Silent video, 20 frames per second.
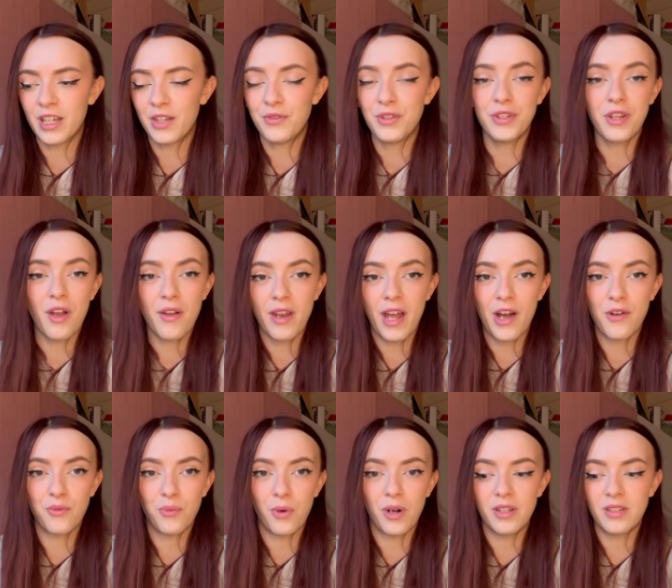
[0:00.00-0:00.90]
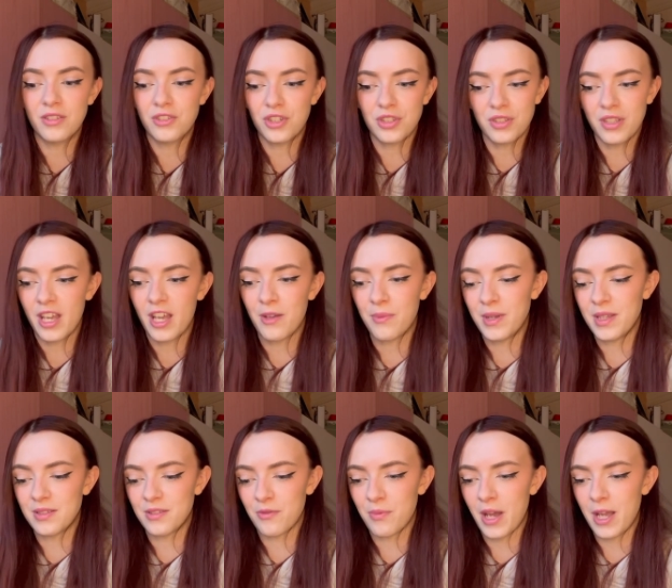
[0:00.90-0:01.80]
If you don't have one, just get a
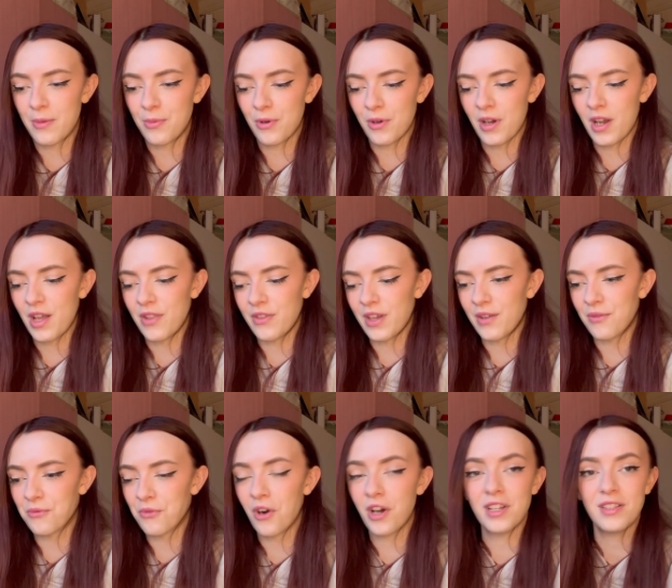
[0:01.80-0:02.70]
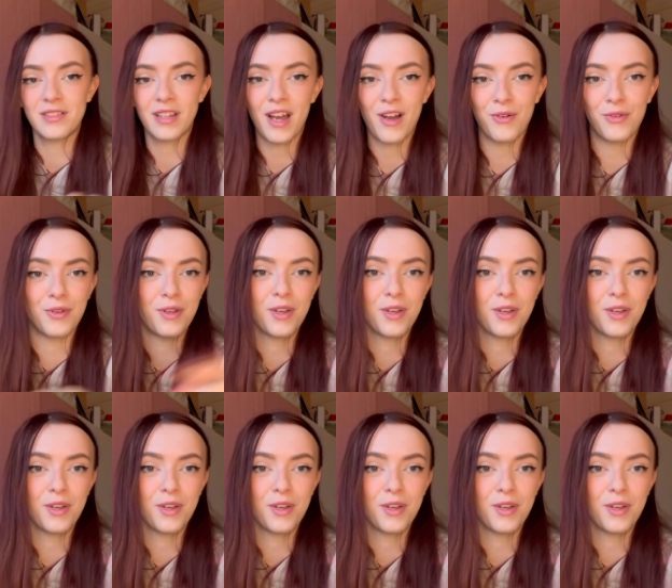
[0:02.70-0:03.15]
piece of paper and then write down